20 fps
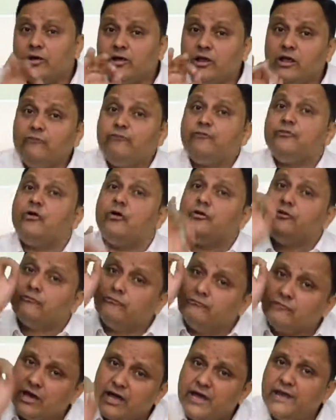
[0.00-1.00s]
if not
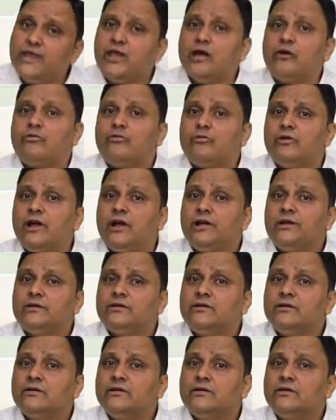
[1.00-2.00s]
very accurate,
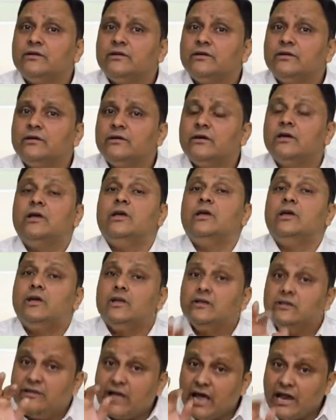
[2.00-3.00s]

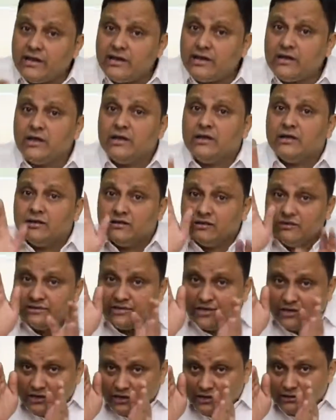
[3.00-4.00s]
then
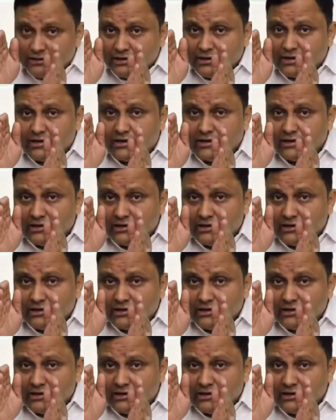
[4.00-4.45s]
the